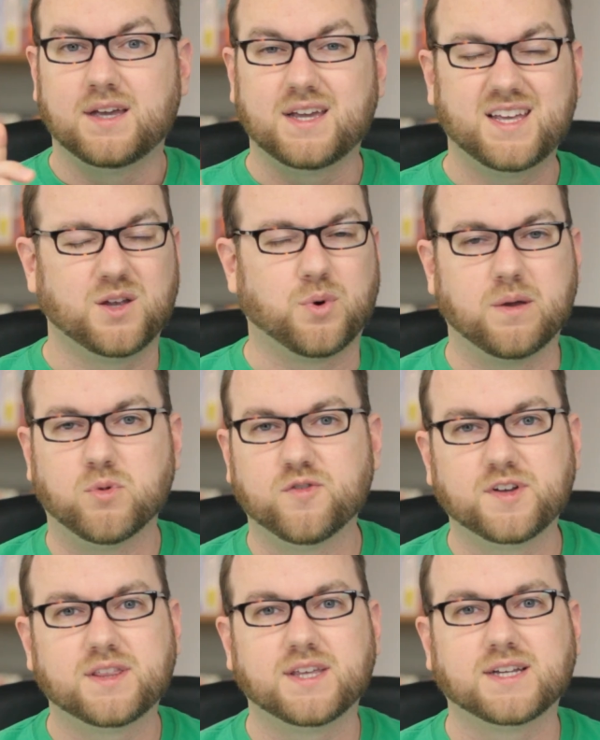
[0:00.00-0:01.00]
Anyway,
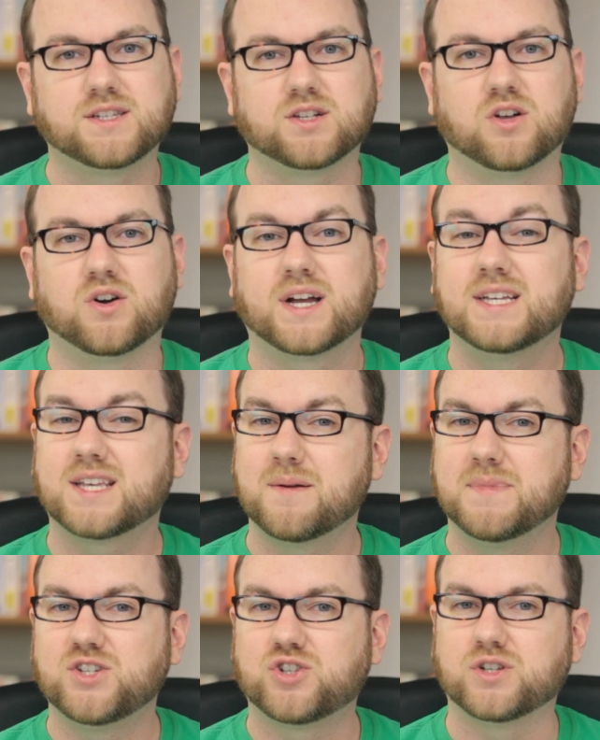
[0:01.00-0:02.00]
moving things along, as I
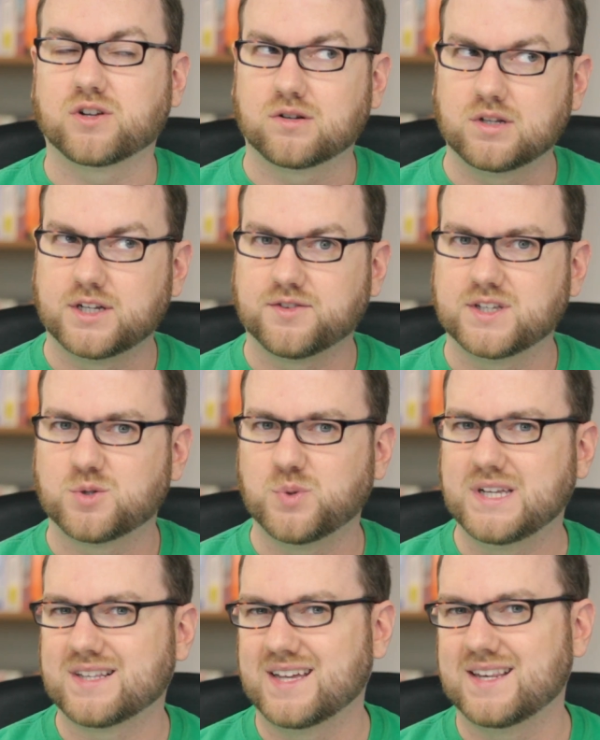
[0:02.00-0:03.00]
mentioned earlier this
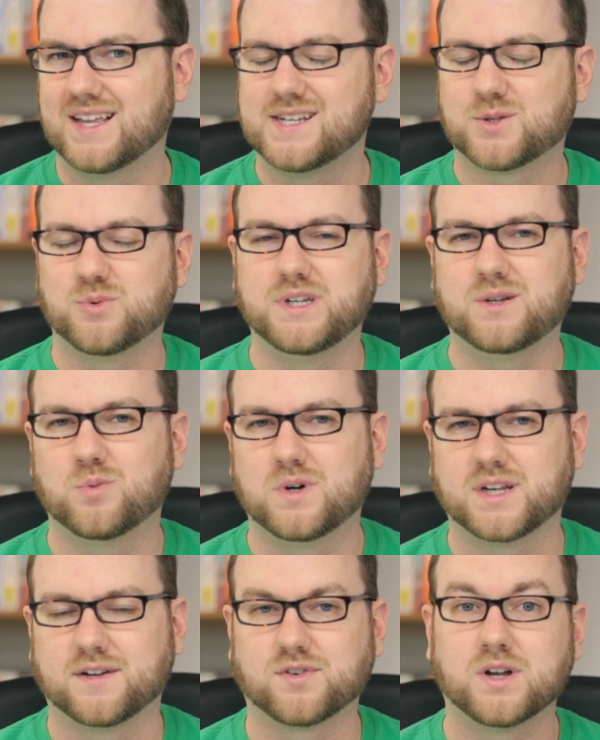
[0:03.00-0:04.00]
week, late last week,
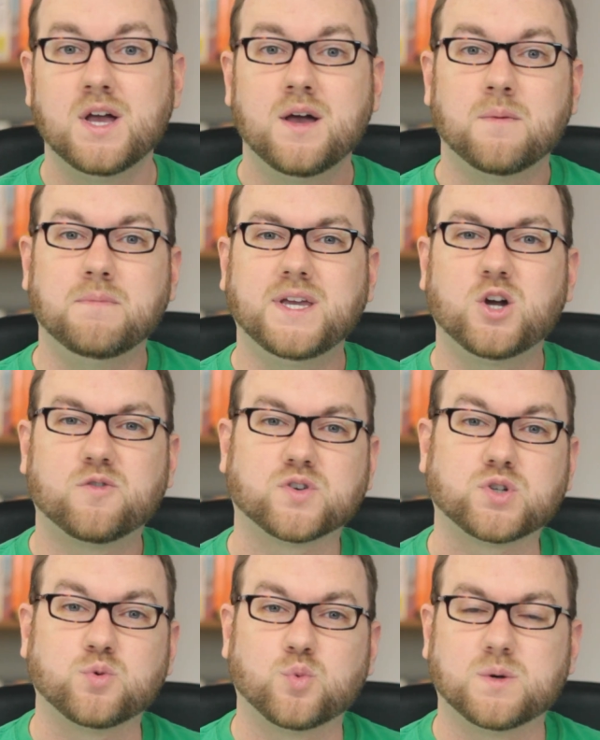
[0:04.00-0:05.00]
whatever, MeeGo
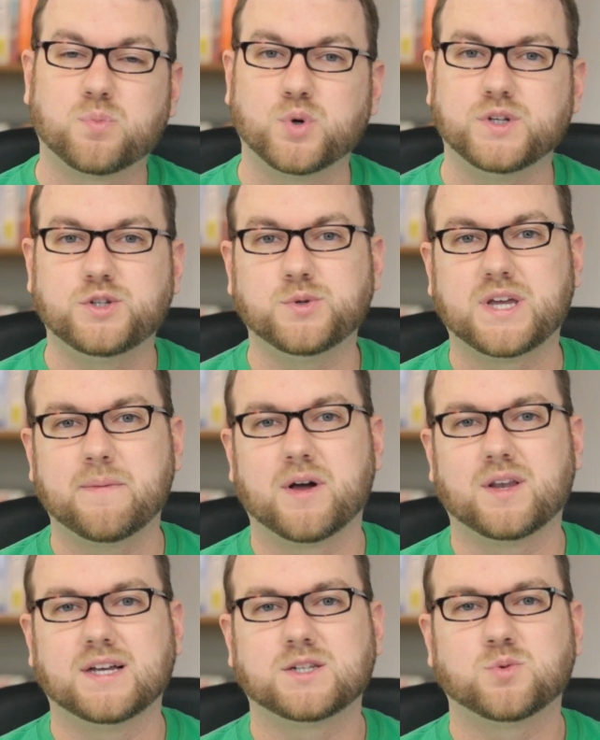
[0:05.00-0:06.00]
version 1.2 came
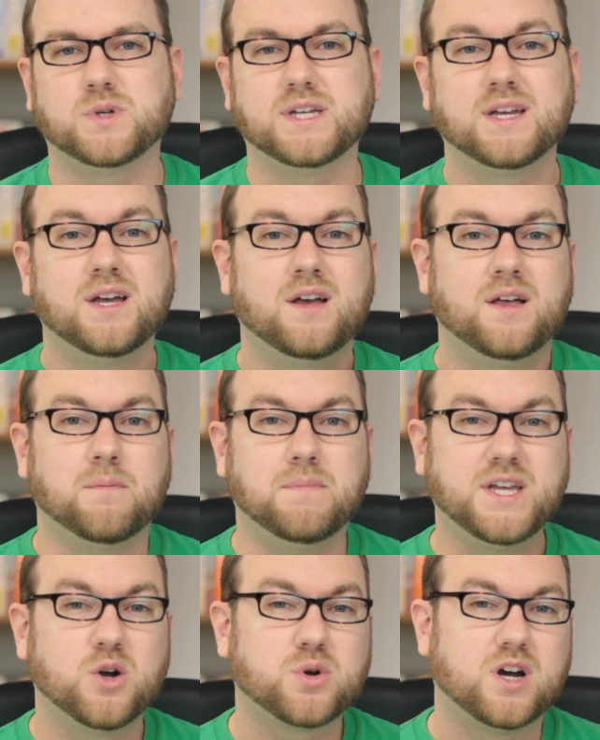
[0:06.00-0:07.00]
out last week.
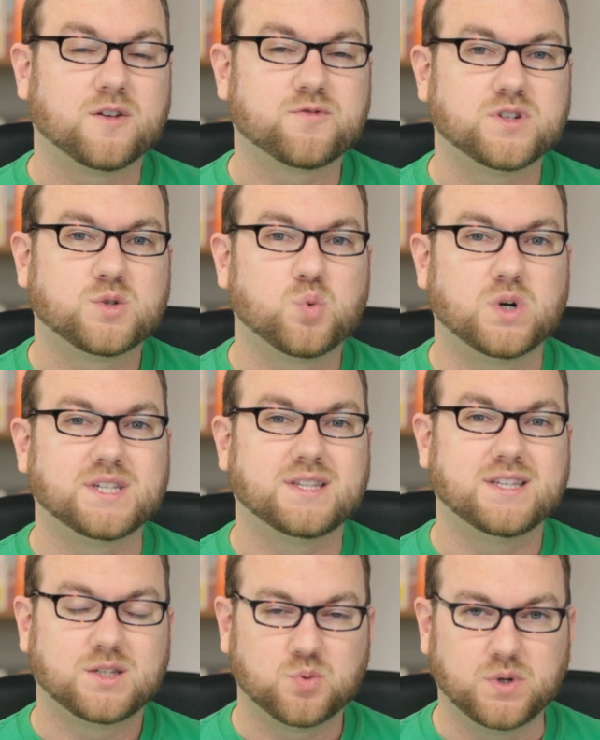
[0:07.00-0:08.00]
MeeGo conference was
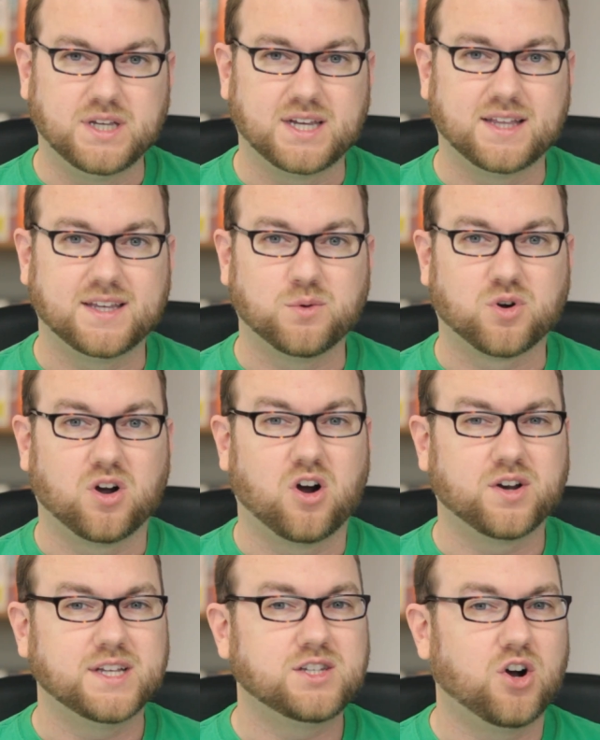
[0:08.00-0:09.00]
this week, and they were
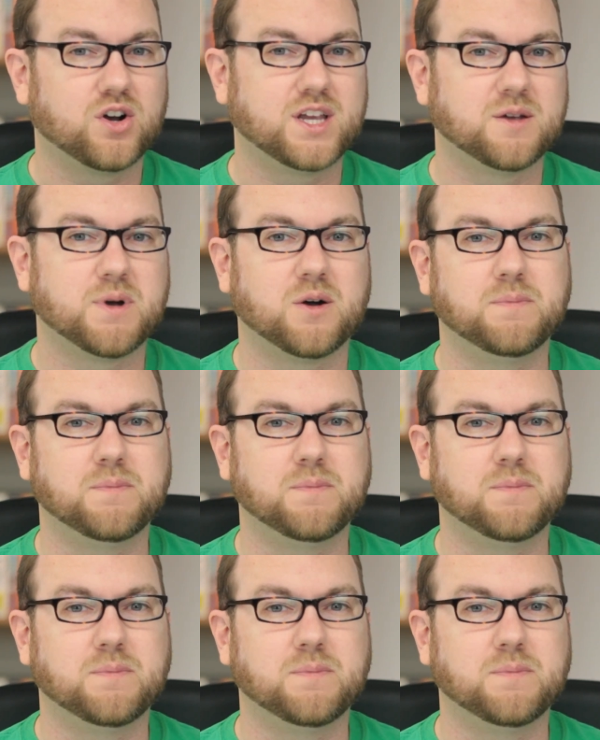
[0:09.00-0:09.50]
already talking about